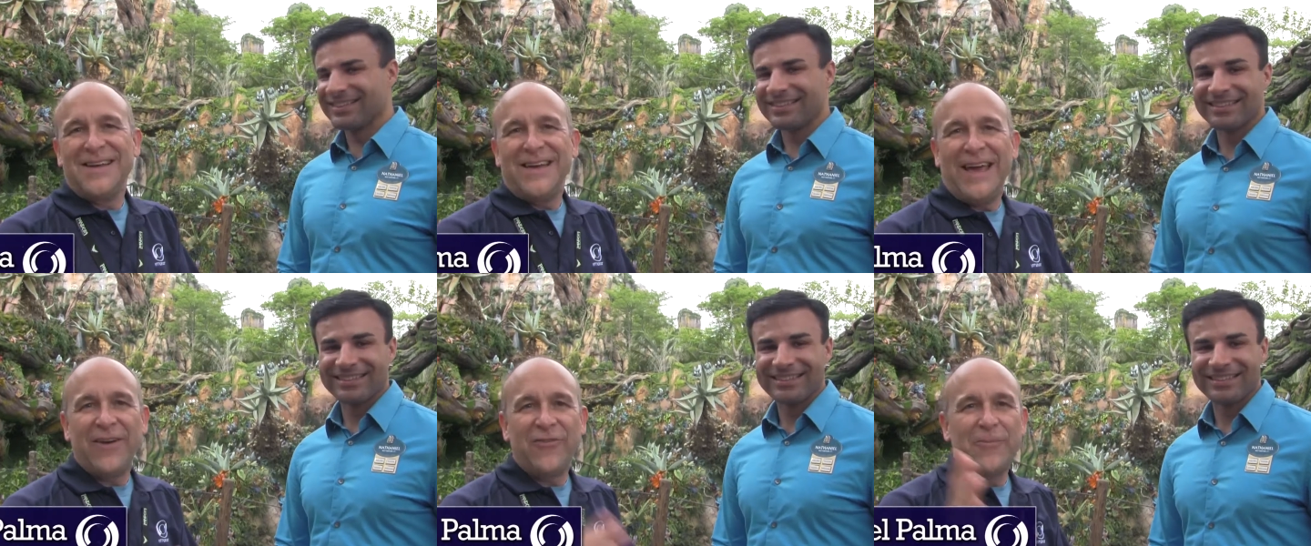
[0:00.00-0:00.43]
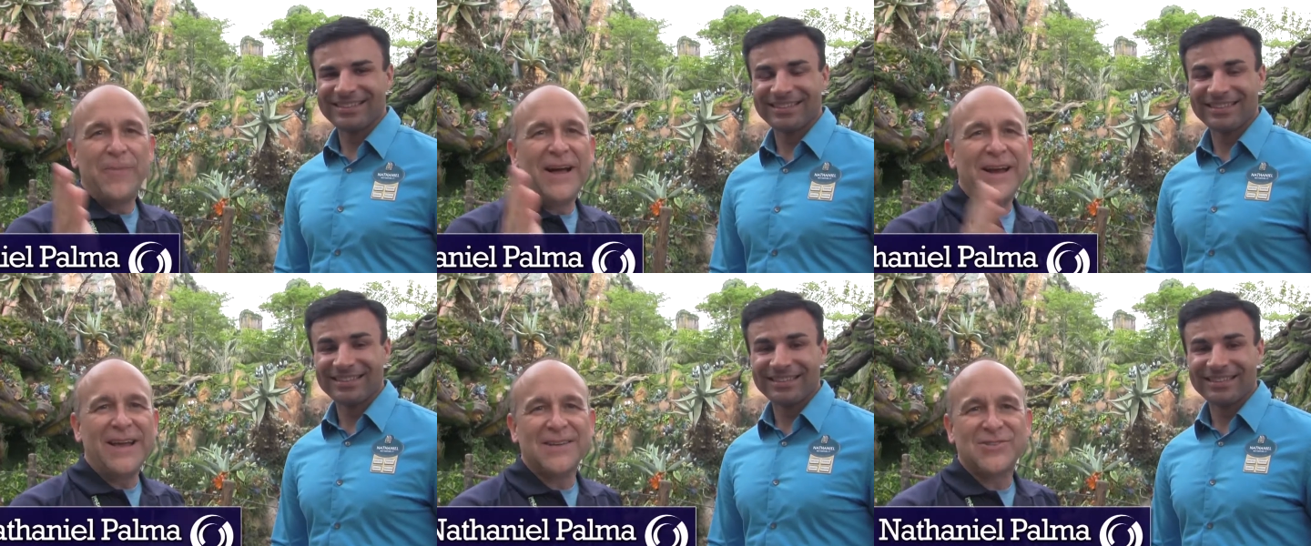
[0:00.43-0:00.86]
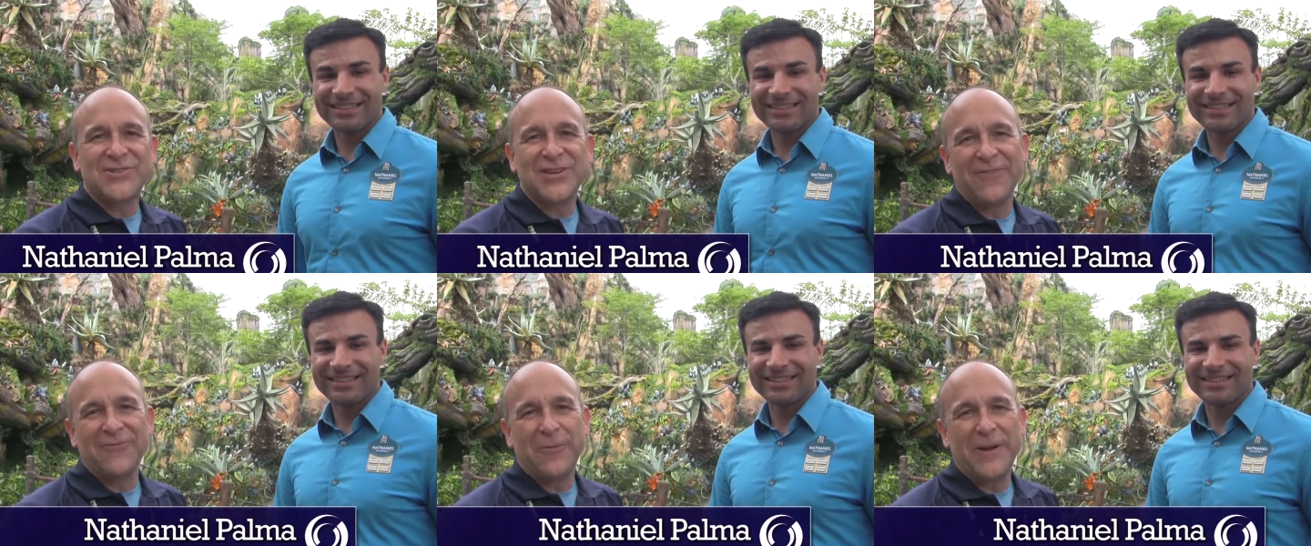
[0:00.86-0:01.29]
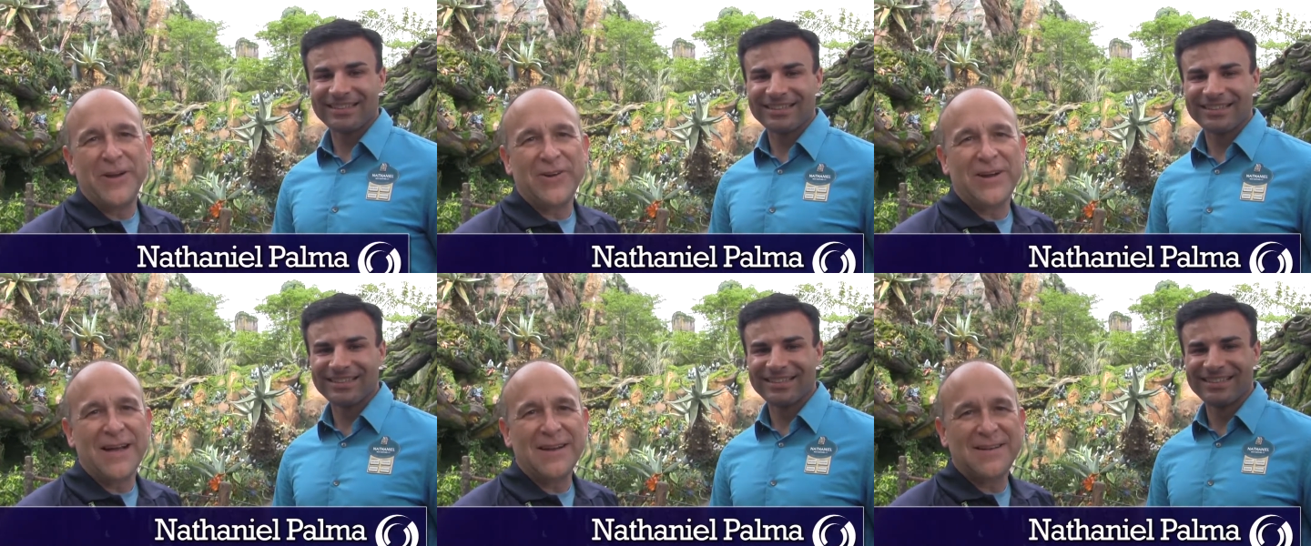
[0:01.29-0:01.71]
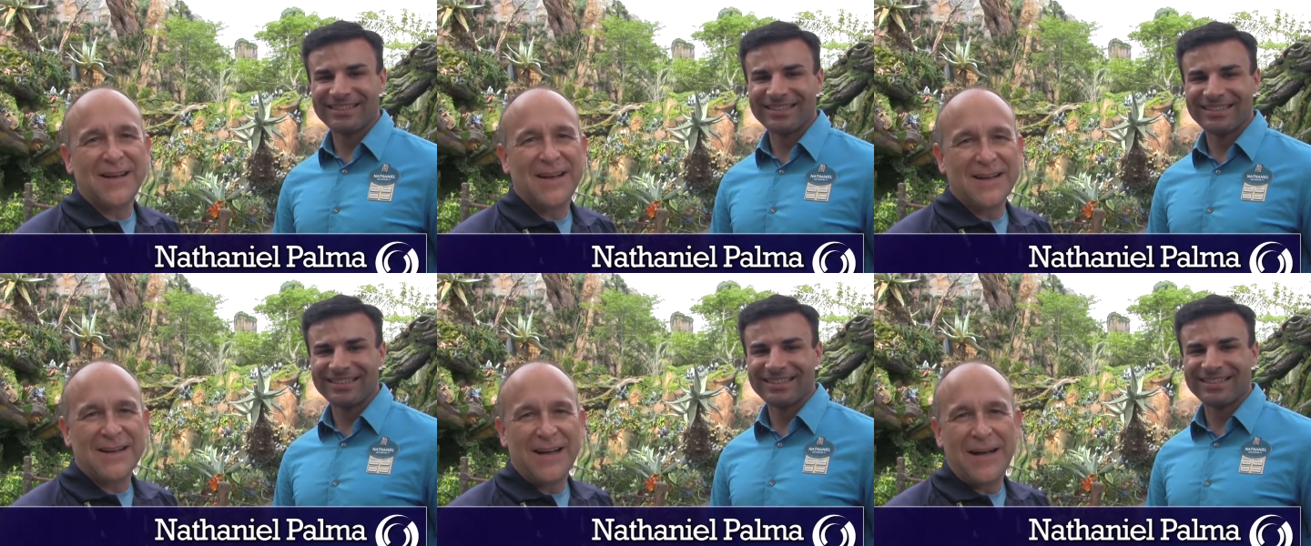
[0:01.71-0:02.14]
Speaker 1: Hey everybody, it's John from
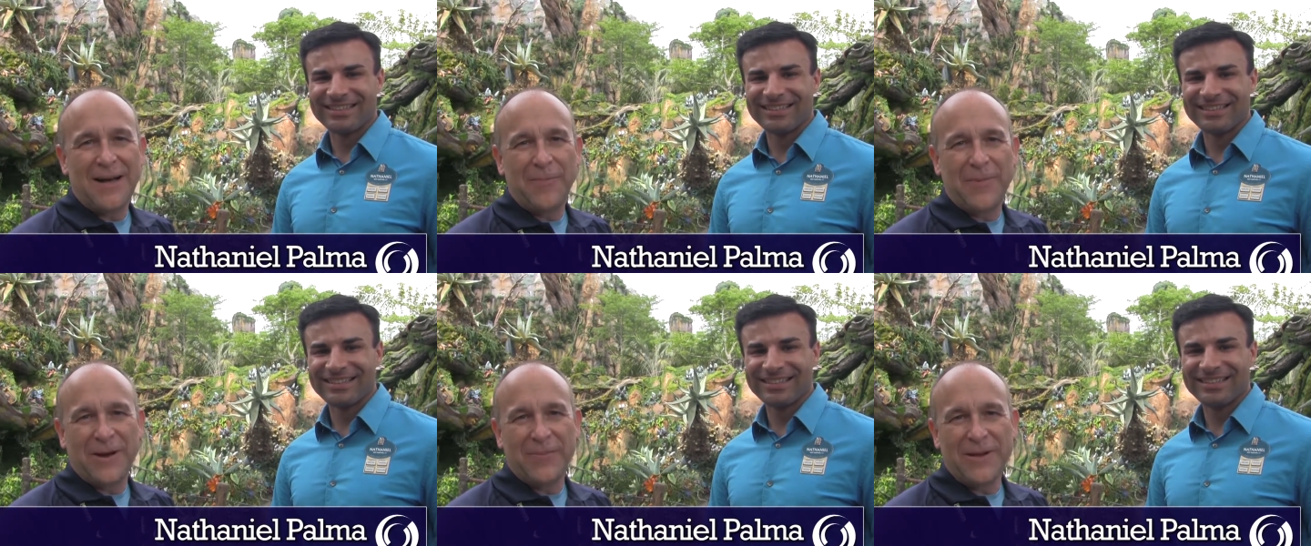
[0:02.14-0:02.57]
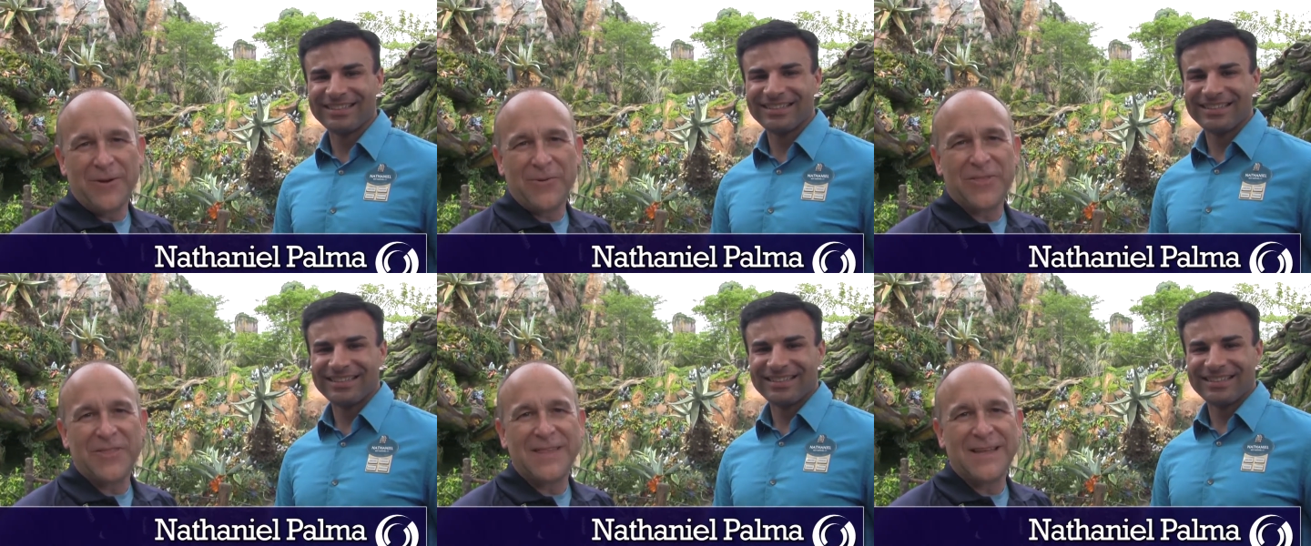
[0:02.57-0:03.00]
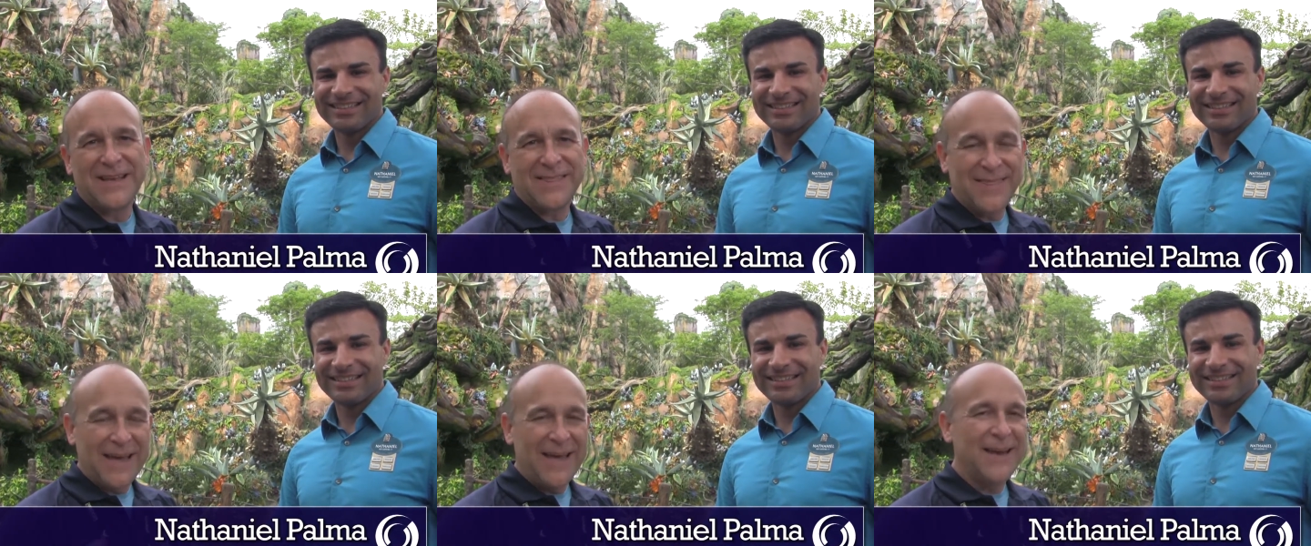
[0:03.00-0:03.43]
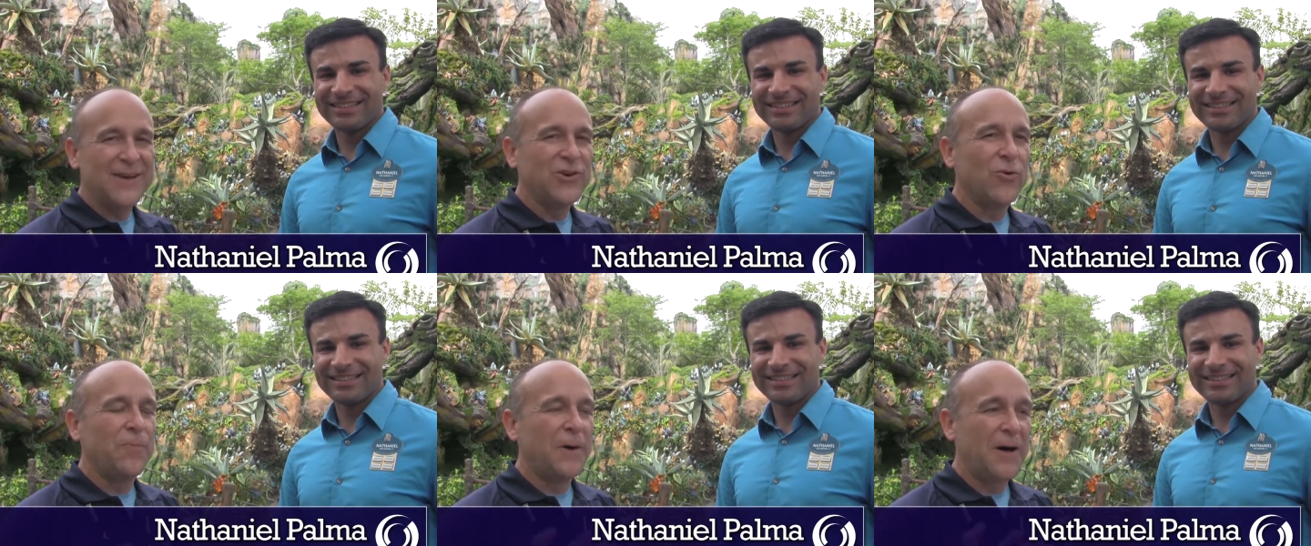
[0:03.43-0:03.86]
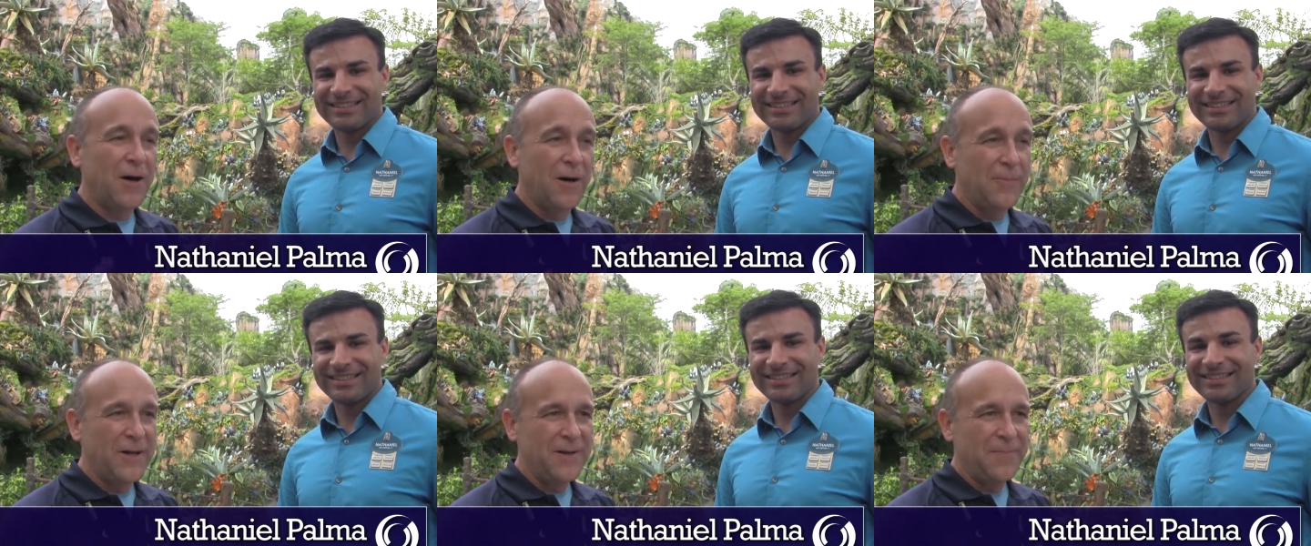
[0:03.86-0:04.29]
Intercot.com and I'm here with Nathaniel
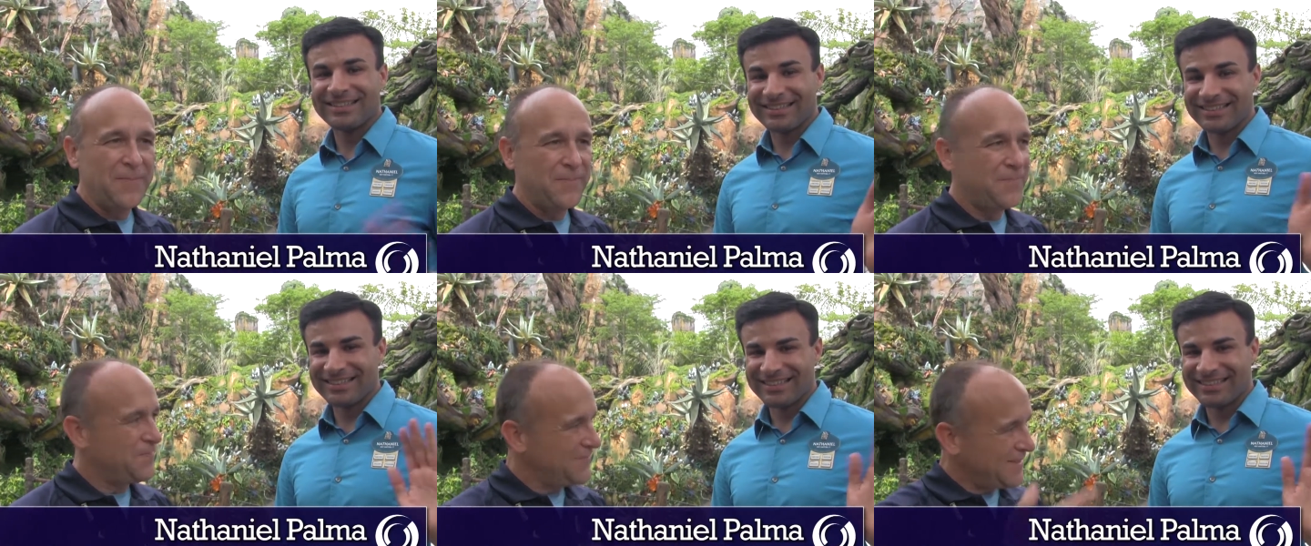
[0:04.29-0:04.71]
Palma.